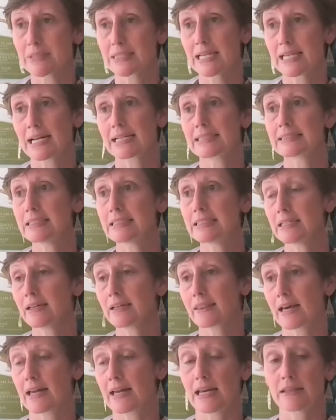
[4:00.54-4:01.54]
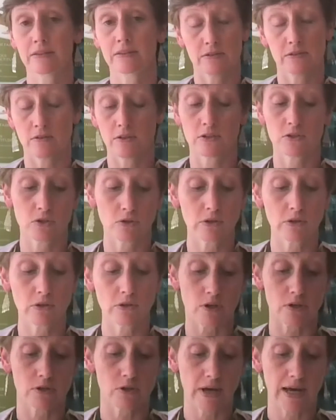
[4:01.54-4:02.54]
that idea that, and the students
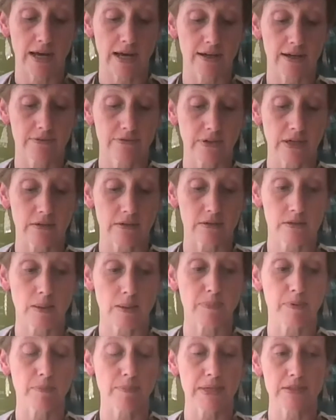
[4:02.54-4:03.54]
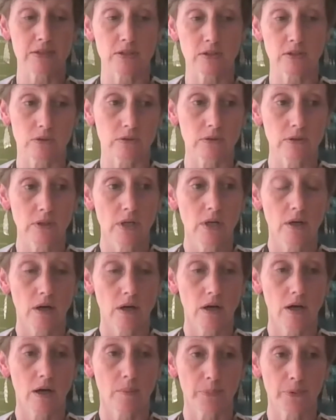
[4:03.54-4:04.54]
also have supplemental
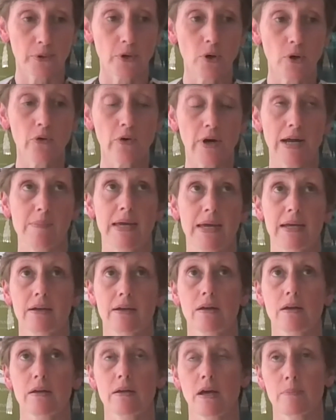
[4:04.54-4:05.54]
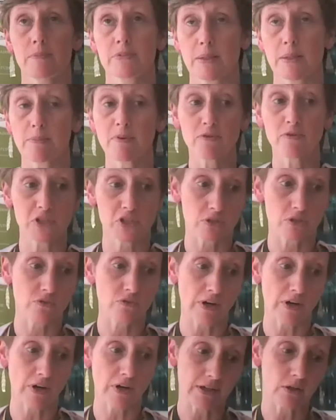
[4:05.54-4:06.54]
programming, some of which is
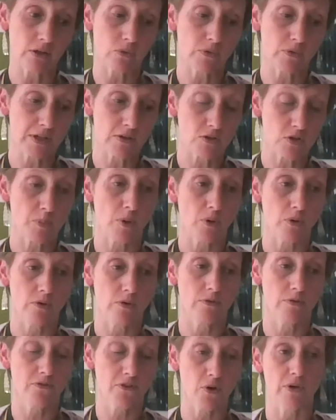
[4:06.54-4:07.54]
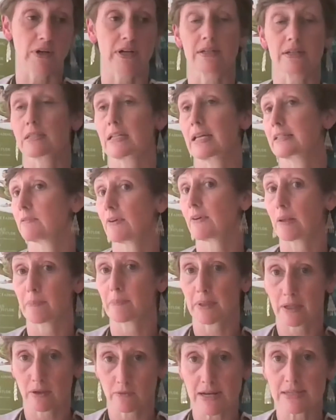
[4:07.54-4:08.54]
very career focused, like
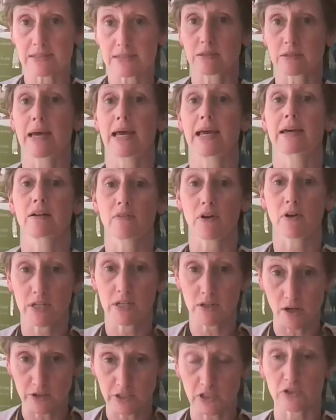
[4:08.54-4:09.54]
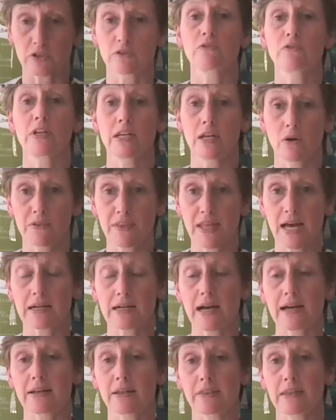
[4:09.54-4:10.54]
developing a resume and an audition video and that
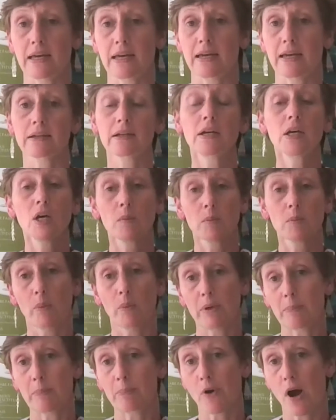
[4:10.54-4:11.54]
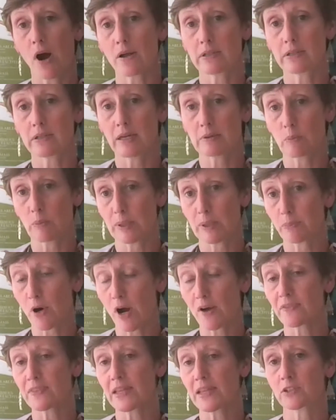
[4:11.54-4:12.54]
kind of thing. But we broaden
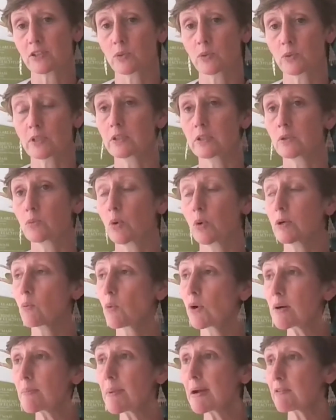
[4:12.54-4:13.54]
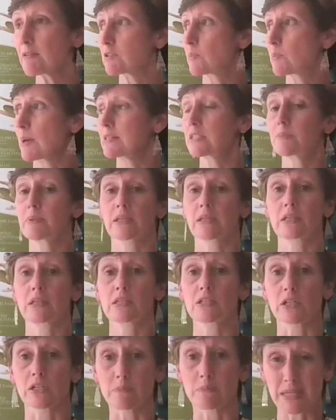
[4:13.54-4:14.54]
that to include what are my responsibilities
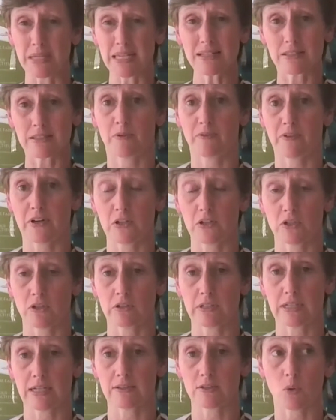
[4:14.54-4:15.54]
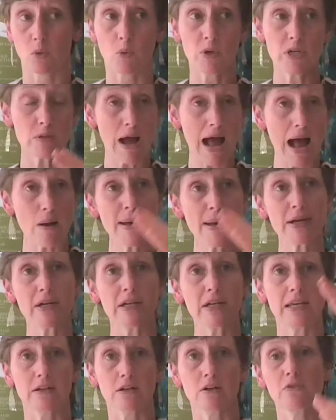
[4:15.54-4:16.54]
going to be as a professional dancer? How am I
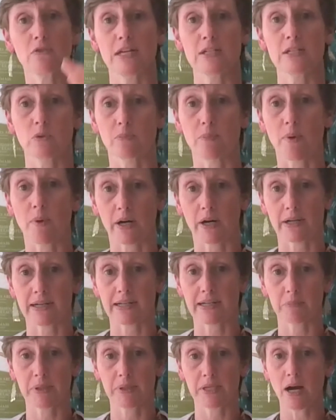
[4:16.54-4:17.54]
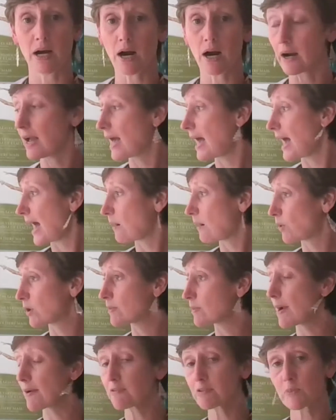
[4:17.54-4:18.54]
going to interface with marketing and PR? What are
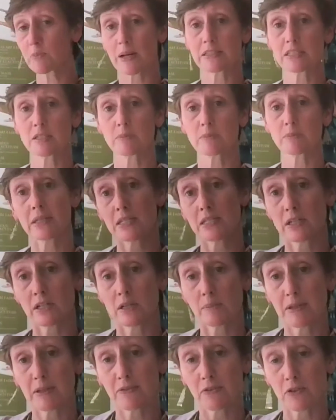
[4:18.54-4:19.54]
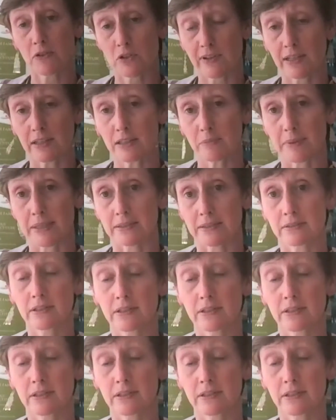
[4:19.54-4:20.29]
my responsibilities going to be for development?